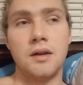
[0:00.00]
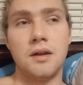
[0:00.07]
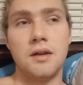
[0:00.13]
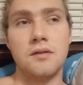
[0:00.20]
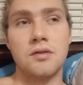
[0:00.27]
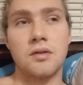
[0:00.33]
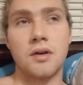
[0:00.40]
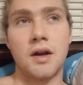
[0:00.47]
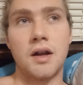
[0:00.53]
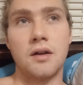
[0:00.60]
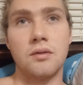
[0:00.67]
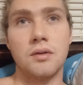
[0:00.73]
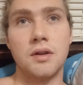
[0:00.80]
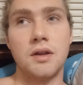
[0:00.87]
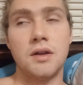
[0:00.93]
even though I had a
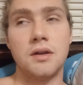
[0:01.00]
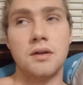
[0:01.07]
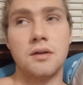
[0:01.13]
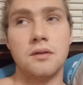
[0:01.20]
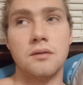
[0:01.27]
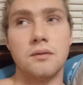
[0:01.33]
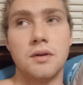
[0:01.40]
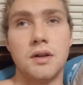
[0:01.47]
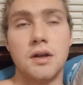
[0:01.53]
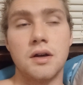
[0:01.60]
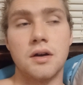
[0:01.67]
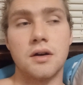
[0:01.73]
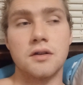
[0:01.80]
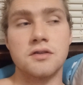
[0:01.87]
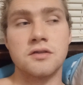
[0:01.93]
really
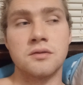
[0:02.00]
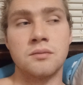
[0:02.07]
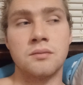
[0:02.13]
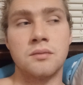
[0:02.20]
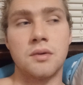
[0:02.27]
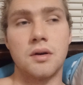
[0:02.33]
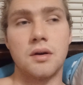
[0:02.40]
awesome